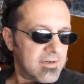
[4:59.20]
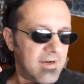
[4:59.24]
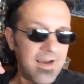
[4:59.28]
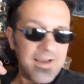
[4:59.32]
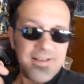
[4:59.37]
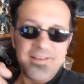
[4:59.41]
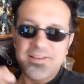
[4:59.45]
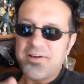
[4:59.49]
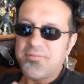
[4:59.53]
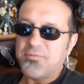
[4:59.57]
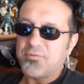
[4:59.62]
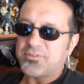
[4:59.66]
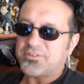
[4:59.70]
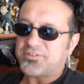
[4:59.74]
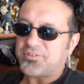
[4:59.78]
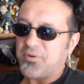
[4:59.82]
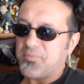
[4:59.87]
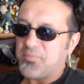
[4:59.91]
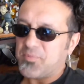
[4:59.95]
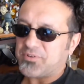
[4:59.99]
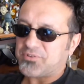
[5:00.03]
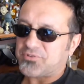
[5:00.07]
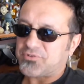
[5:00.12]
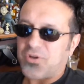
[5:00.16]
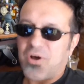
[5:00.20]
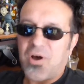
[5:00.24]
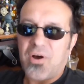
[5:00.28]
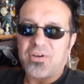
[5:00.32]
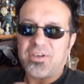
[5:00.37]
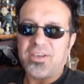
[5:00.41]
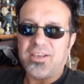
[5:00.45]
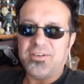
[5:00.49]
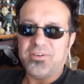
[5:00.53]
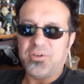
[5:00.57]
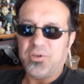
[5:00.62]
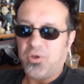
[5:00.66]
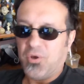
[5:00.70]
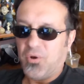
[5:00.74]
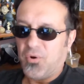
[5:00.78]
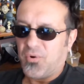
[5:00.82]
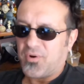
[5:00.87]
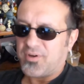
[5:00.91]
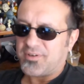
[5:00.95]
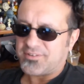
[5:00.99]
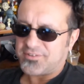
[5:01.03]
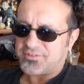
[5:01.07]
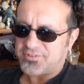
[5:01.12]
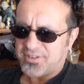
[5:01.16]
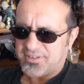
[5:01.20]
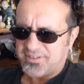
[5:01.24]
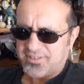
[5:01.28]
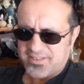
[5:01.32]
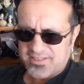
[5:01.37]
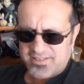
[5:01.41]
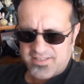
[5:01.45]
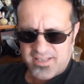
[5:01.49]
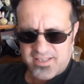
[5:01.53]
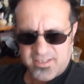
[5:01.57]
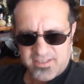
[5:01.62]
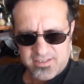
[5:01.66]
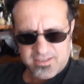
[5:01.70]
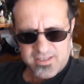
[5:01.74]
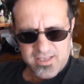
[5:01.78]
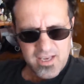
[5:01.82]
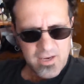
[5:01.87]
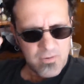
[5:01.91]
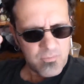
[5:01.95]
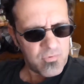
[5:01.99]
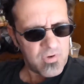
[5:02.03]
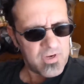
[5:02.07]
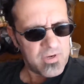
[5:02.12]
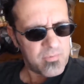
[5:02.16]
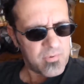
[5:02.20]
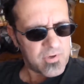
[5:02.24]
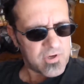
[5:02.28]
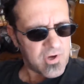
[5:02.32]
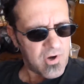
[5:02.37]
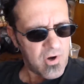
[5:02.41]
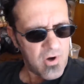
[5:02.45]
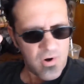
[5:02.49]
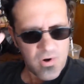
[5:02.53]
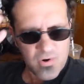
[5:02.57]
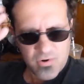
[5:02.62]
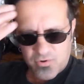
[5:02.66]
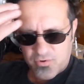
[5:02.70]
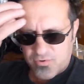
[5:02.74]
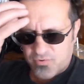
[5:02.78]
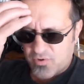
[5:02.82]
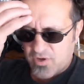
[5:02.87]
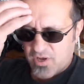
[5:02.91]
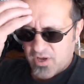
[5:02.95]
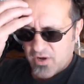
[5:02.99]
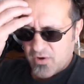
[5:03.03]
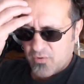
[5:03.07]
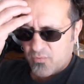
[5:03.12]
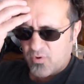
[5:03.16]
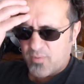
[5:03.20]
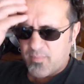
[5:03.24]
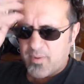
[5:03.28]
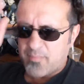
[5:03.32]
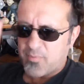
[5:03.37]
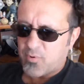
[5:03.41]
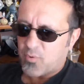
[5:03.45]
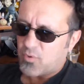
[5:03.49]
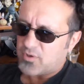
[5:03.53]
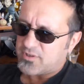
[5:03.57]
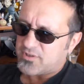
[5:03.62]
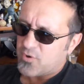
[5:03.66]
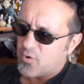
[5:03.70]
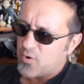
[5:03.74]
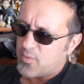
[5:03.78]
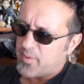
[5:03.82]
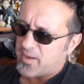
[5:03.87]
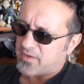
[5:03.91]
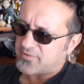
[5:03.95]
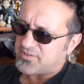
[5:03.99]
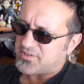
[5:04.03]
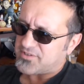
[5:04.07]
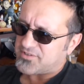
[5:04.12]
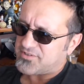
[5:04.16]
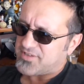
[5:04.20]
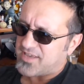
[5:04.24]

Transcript: I love when someone's talking to you and suddenly they can't really recall or remember what they were about to